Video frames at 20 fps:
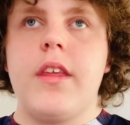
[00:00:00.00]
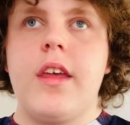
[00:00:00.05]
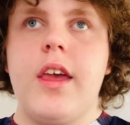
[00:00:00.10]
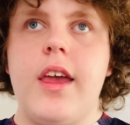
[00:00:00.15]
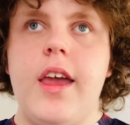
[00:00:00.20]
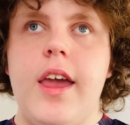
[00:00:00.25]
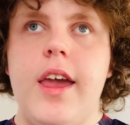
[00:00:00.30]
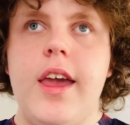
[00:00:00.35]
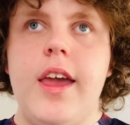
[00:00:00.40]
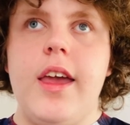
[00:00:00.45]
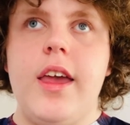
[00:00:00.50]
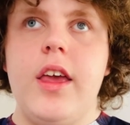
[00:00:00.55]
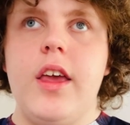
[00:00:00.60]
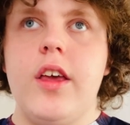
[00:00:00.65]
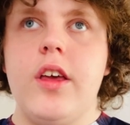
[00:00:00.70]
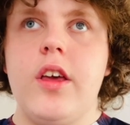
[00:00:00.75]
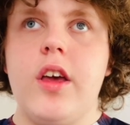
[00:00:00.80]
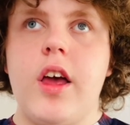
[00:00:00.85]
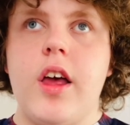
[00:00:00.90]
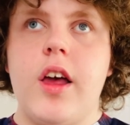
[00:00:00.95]

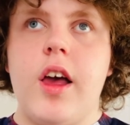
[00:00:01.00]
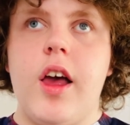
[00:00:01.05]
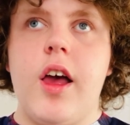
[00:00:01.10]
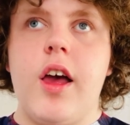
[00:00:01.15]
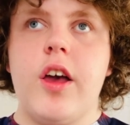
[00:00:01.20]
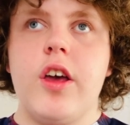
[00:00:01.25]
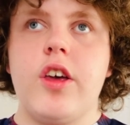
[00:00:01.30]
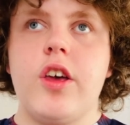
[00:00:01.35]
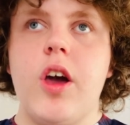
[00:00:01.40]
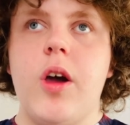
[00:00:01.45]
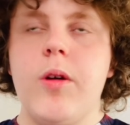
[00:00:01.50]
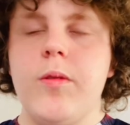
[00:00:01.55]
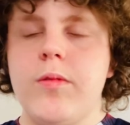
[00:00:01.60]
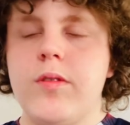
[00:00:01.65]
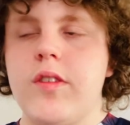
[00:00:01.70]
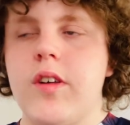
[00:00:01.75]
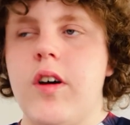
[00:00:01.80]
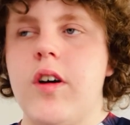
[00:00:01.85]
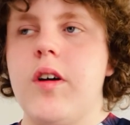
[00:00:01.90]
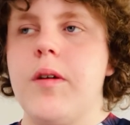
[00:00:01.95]
he
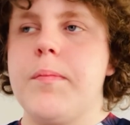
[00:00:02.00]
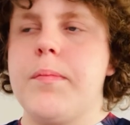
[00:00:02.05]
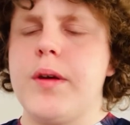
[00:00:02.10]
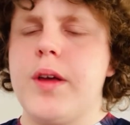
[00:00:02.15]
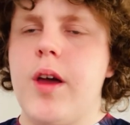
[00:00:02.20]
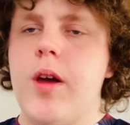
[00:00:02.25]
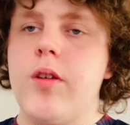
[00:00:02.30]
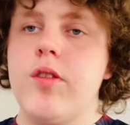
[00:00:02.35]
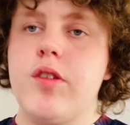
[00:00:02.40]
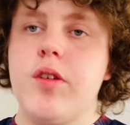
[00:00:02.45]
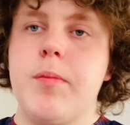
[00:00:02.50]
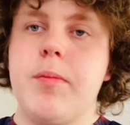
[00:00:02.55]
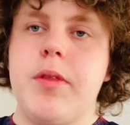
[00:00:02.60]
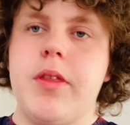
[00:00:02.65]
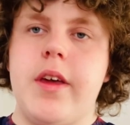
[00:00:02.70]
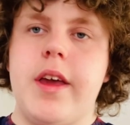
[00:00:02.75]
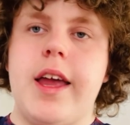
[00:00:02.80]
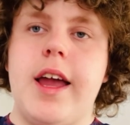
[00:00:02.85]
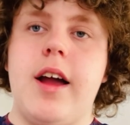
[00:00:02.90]
goes up the